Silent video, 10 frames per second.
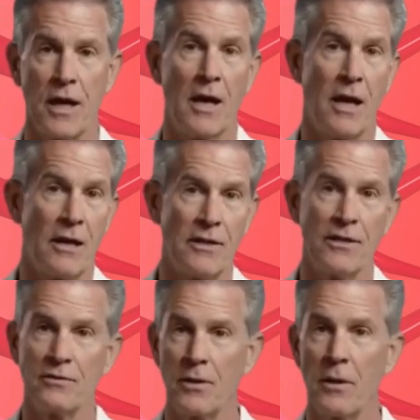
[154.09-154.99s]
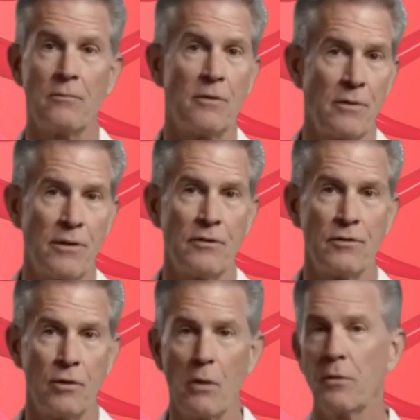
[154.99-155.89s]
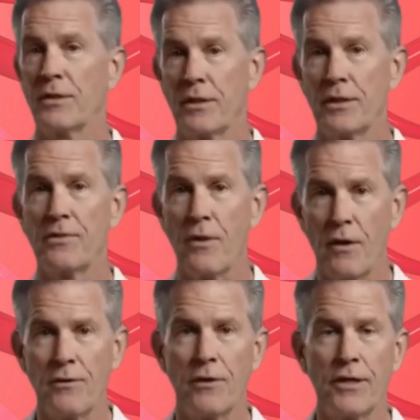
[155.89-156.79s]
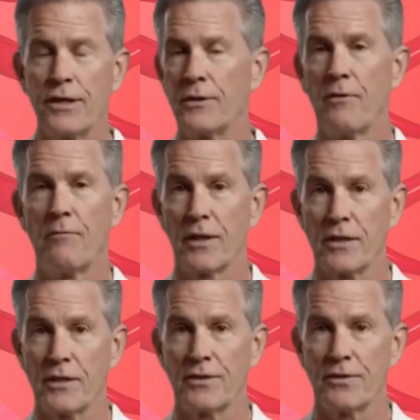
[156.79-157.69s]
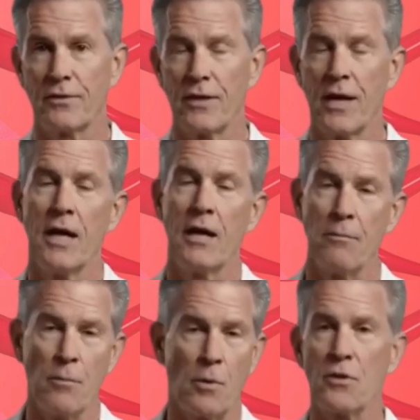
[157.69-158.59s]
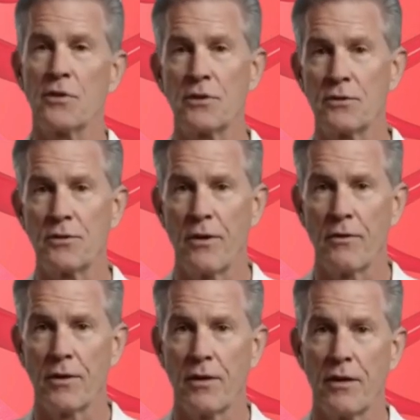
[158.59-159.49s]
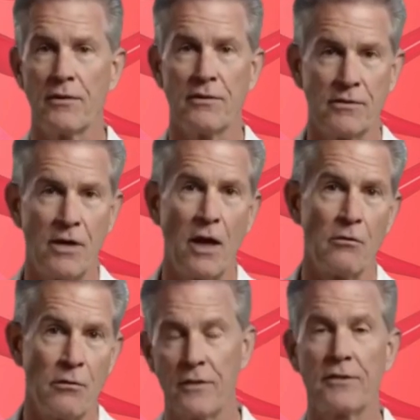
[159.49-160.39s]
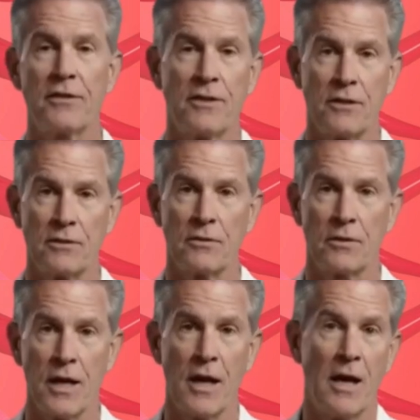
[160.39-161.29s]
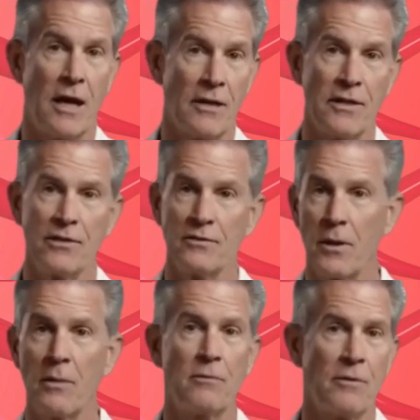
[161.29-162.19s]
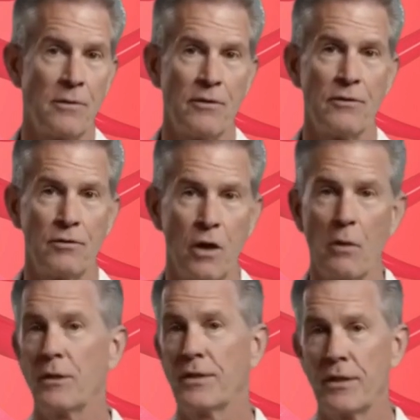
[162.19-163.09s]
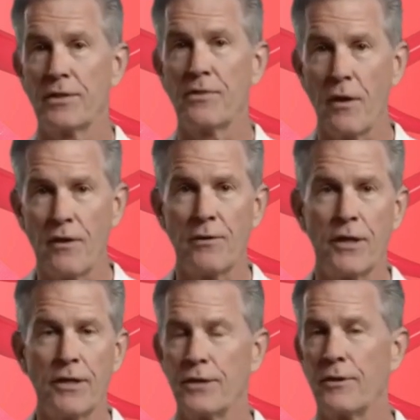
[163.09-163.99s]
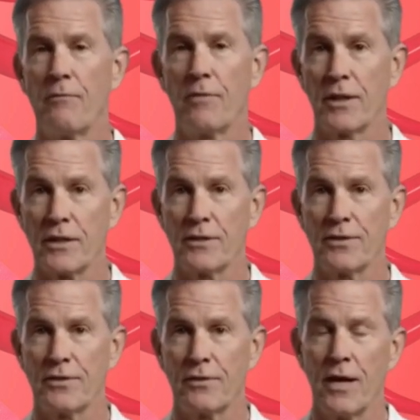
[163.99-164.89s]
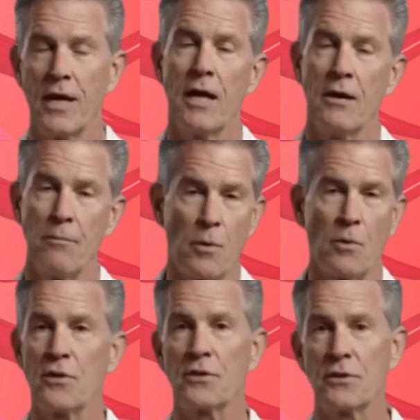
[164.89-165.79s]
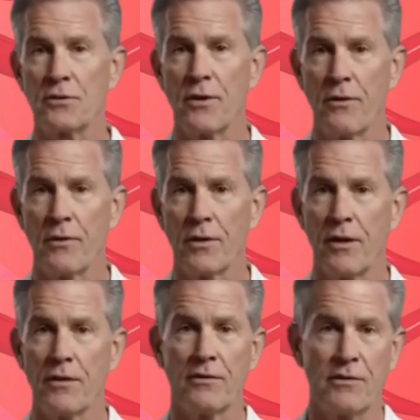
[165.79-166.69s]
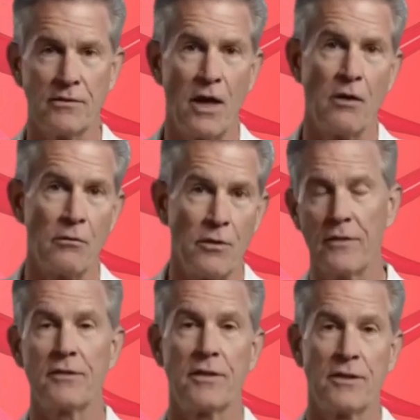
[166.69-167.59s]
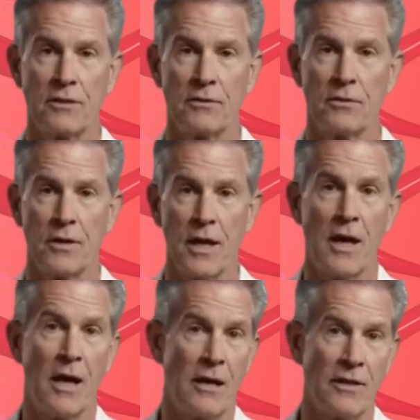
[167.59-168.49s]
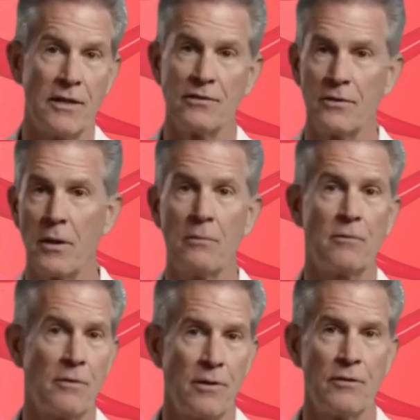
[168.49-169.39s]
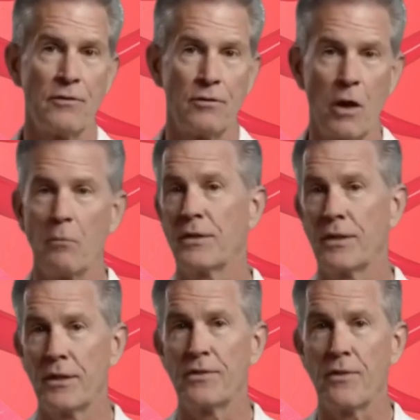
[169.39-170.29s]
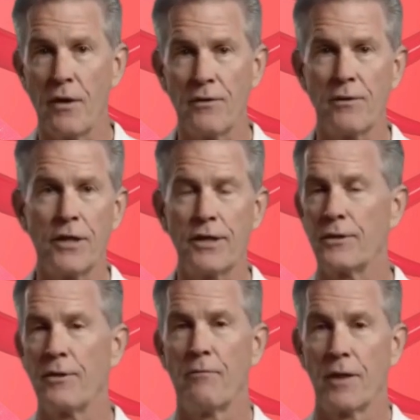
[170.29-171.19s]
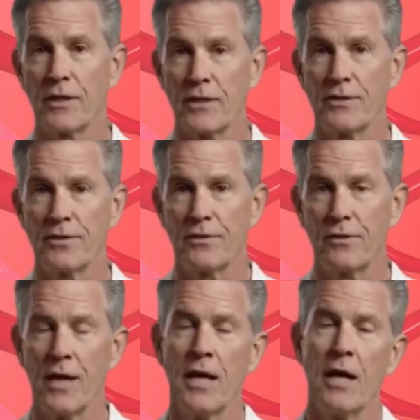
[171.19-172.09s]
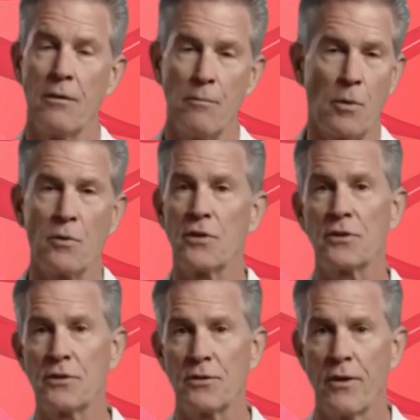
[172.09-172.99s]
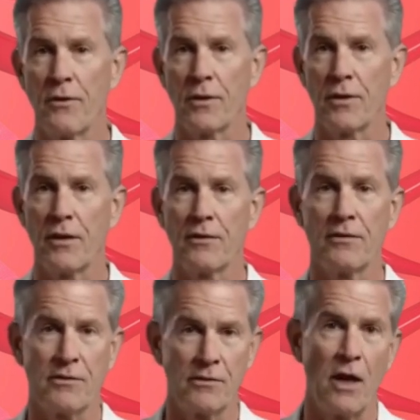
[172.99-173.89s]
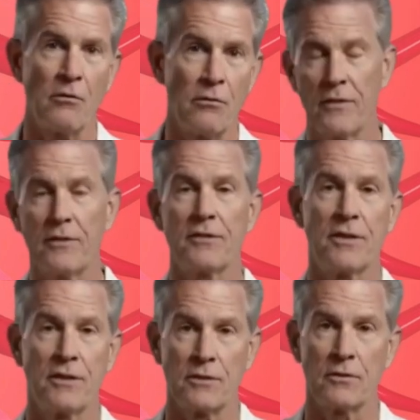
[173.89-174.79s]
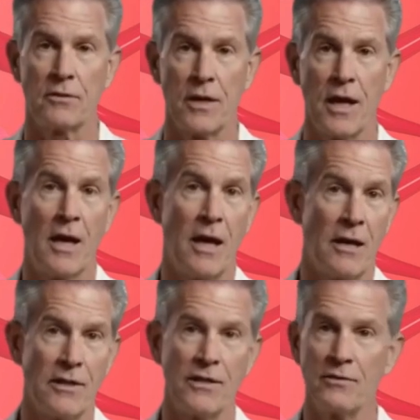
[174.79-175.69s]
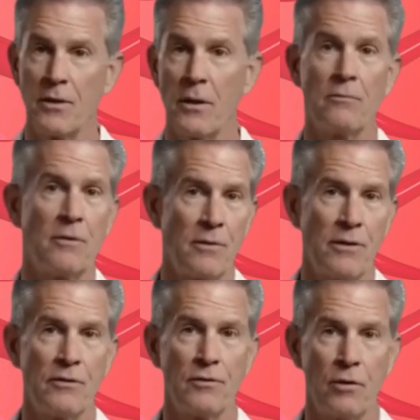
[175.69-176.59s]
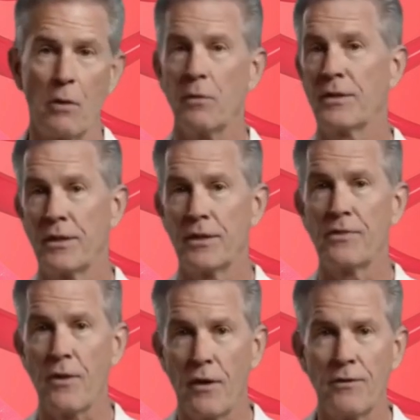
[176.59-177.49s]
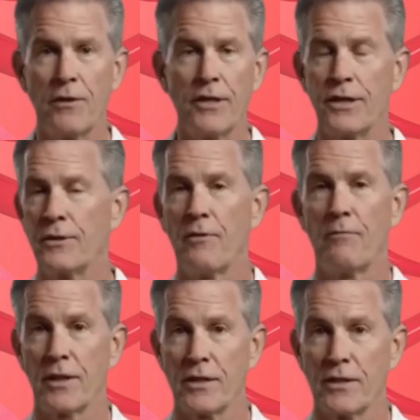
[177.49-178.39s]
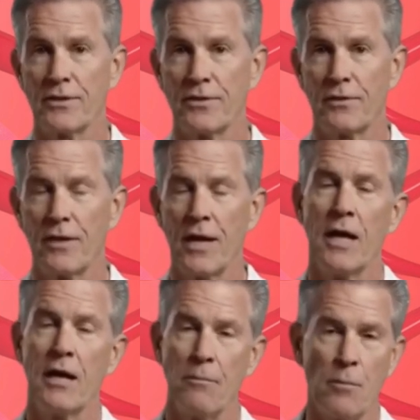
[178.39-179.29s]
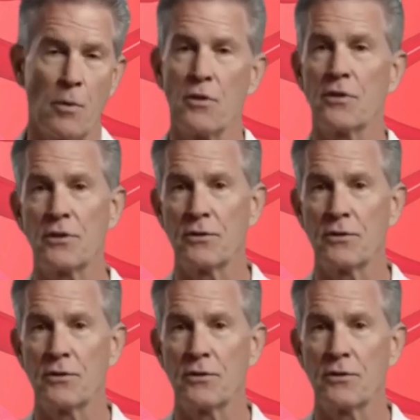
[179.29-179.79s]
Over time, reduced circulation can harm leg and foot tissues, increasing the risk of ulcers, infections, and, in severe cases, tissue death. A persistent lack of oxygen can cause slow wound healing, raising the chance of complications such as gangrene, which may necessitate medical intervention. Improving circulation through lifestyle adjustments can slow disease progression. Regular physical activity,